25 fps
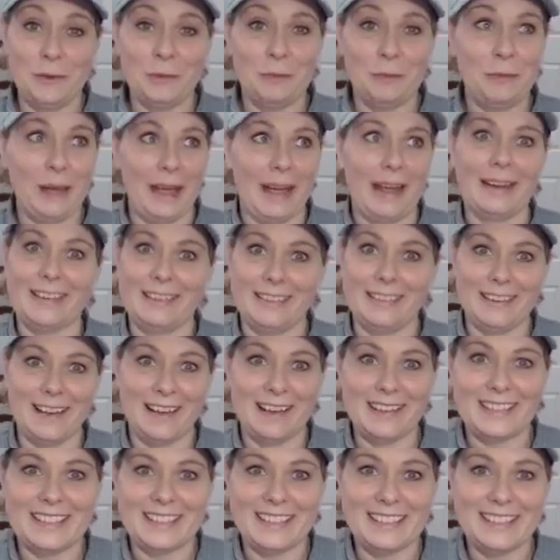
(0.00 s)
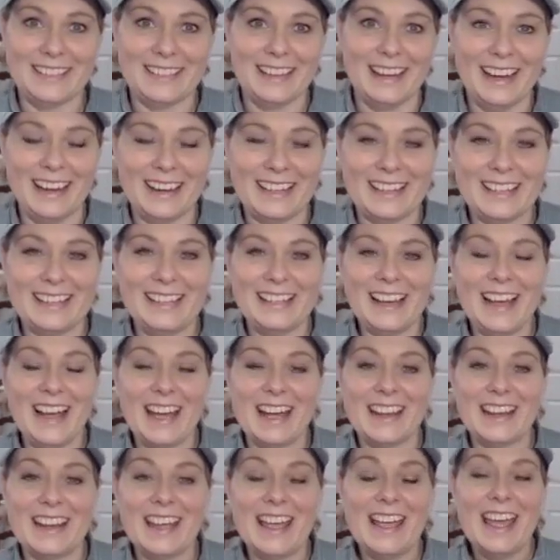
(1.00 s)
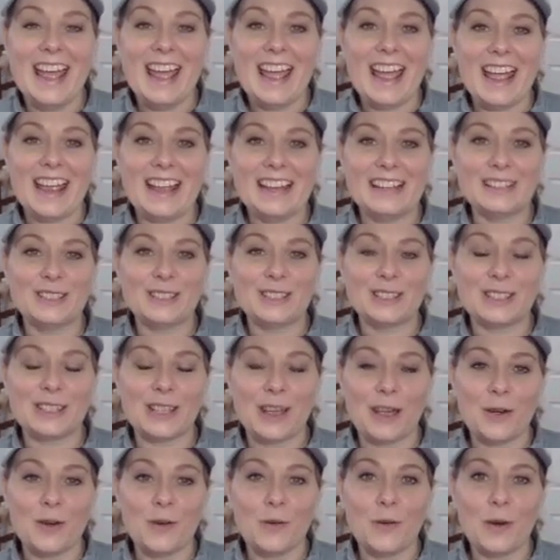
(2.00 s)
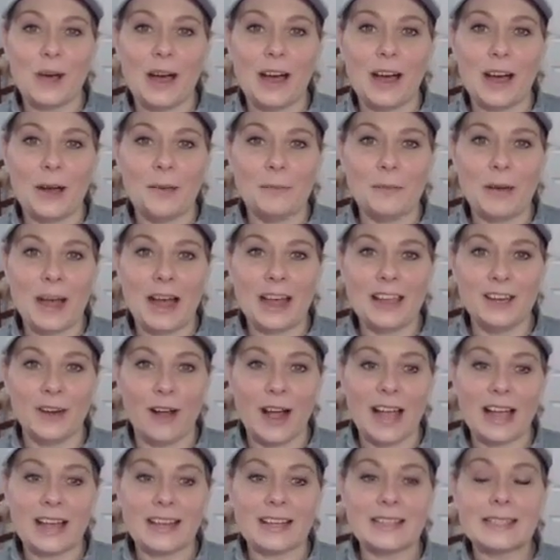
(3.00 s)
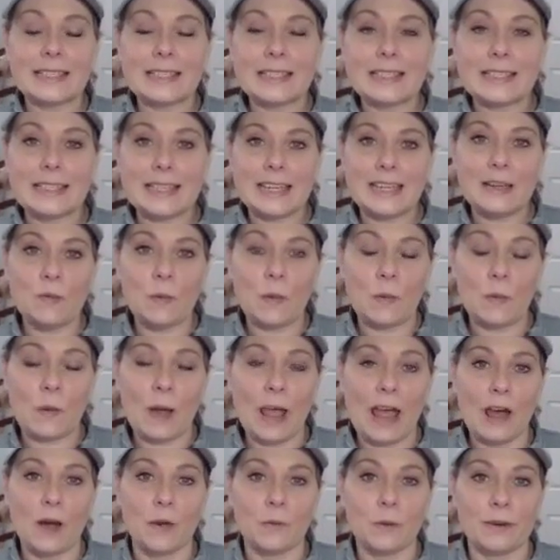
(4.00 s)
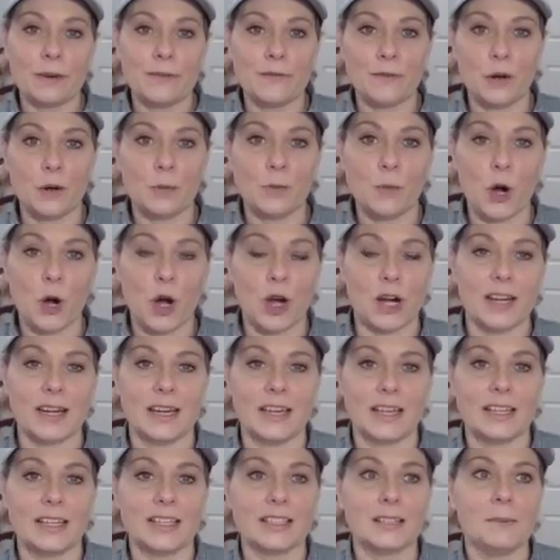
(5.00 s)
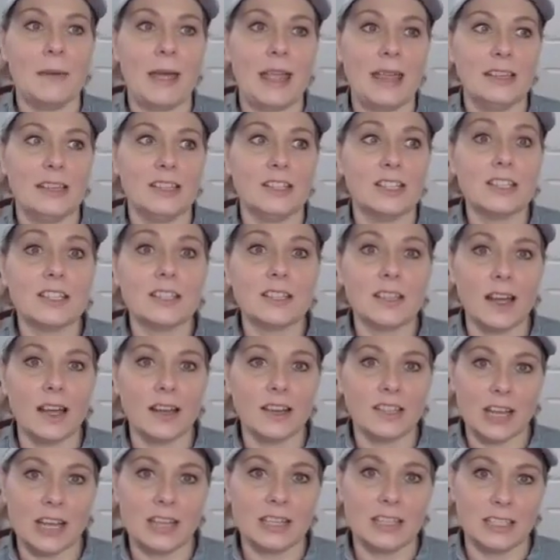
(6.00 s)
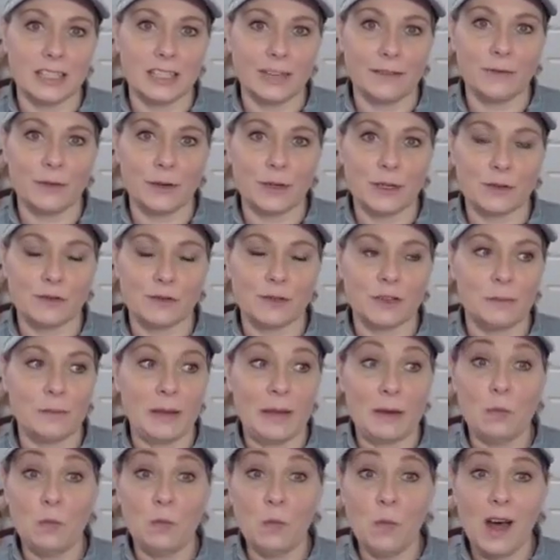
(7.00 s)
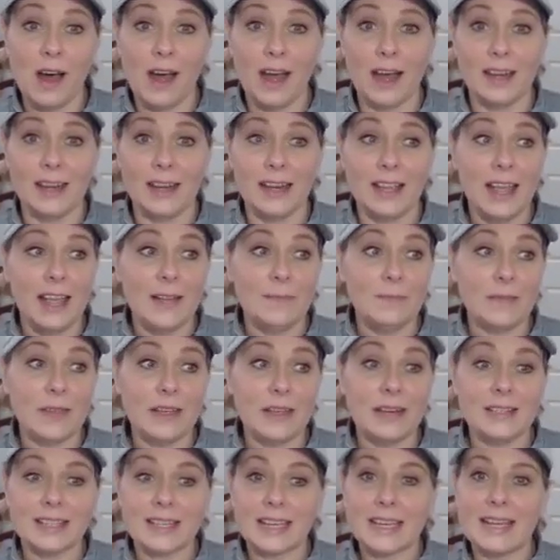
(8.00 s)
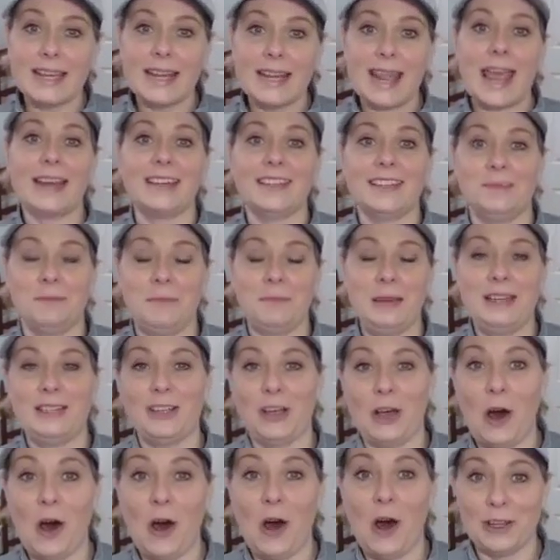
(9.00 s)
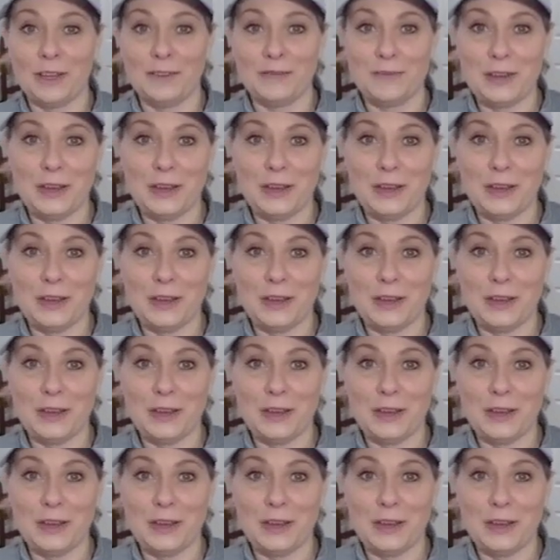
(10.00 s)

back in 1999. And so, I can see how referral marketing has made such a difference with me. One, it has connected me to all of